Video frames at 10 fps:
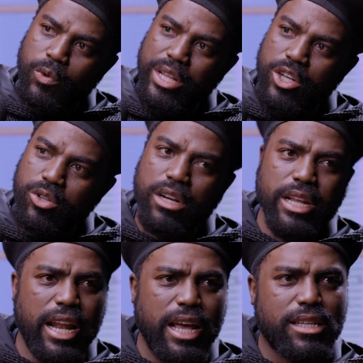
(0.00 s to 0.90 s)
Where they shot
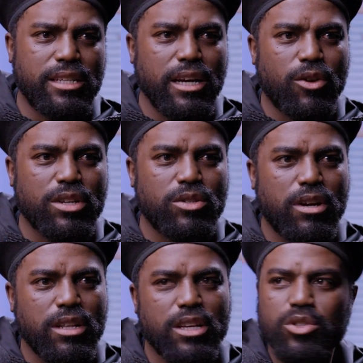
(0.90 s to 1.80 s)
at Alex, it was
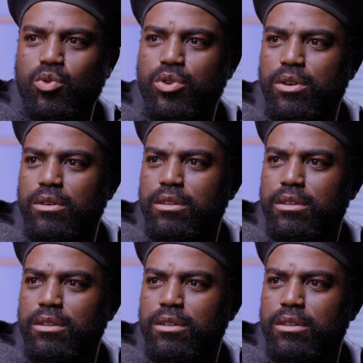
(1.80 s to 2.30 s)
not in the studio.